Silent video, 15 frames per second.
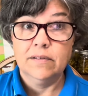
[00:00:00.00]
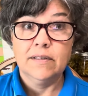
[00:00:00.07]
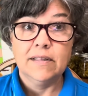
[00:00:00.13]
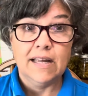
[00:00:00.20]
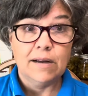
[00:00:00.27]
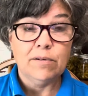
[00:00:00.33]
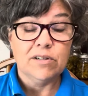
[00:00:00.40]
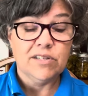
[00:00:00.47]

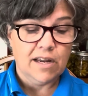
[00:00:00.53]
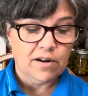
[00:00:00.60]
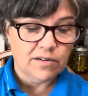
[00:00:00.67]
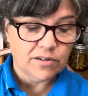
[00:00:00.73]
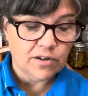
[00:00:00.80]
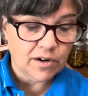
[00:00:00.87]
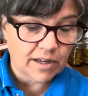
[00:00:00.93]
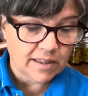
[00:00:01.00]
They were scared
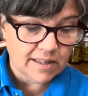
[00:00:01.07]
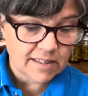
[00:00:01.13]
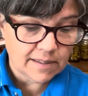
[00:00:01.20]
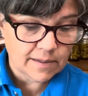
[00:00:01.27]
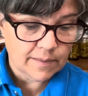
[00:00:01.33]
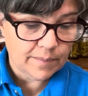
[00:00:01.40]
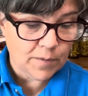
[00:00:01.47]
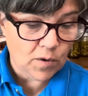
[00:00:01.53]
during this,
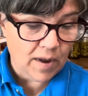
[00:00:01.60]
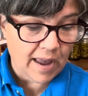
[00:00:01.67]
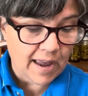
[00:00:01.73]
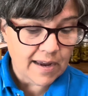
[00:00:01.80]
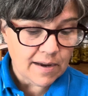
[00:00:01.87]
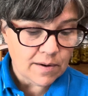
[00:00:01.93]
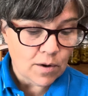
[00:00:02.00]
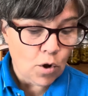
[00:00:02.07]

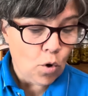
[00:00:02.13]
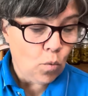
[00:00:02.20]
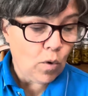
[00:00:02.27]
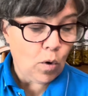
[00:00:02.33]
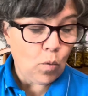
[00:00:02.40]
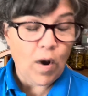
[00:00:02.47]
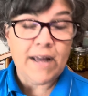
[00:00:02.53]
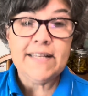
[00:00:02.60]
okay?
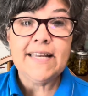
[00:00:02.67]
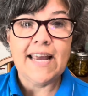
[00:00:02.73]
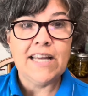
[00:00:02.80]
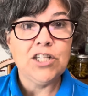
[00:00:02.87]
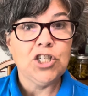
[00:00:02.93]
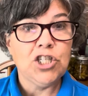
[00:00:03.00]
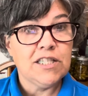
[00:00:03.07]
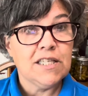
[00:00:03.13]
Well, one day
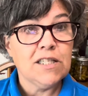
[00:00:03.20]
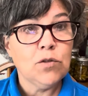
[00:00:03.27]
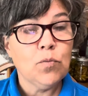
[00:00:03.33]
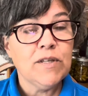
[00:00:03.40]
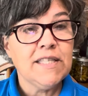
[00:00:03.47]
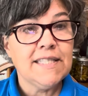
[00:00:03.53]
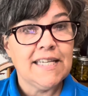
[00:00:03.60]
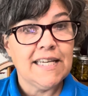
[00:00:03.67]
Jesus
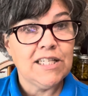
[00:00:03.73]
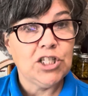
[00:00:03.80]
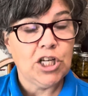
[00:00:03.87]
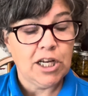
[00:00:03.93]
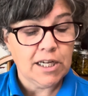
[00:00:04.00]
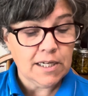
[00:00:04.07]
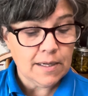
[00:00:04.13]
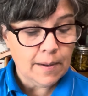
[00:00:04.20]
was
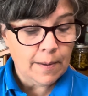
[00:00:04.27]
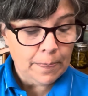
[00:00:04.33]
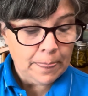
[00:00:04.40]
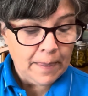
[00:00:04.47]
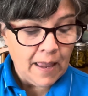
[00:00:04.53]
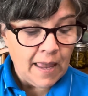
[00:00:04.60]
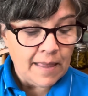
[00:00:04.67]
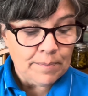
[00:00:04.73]
teaching
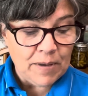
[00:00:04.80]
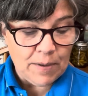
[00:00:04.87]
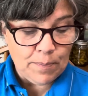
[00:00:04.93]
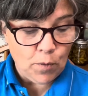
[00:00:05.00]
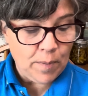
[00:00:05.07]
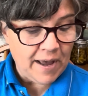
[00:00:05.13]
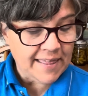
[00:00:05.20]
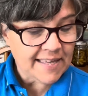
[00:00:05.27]
people
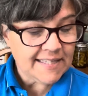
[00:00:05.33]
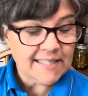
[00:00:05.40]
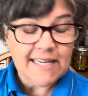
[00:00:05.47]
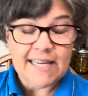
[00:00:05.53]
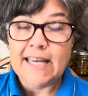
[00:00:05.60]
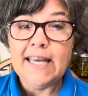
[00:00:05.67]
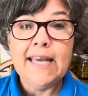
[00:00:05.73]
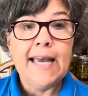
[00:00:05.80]
by the
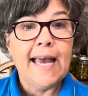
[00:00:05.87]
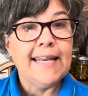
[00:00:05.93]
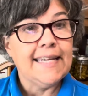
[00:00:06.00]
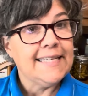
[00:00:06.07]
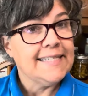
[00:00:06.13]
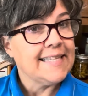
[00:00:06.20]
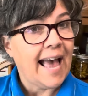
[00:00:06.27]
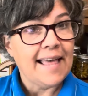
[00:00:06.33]
sea and he
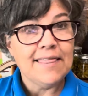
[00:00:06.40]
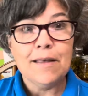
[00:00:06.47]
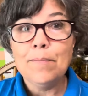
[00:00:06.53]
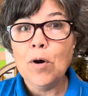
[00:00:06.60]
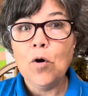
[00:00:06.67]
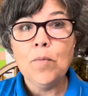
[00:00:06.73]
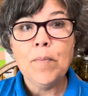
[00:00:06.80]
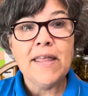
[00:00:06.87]
sat in the
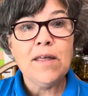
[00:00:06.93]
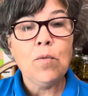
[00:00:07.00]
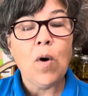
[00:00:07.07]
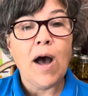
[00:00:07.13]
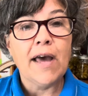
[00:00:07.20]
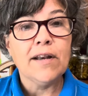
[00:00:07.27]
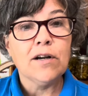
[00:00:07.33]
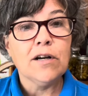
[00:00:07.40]
boat by the
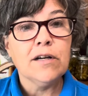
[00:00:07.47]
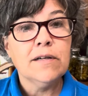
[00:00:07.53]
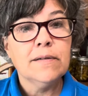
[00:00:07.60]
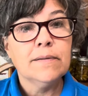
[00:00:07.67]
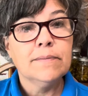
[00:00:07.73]
water,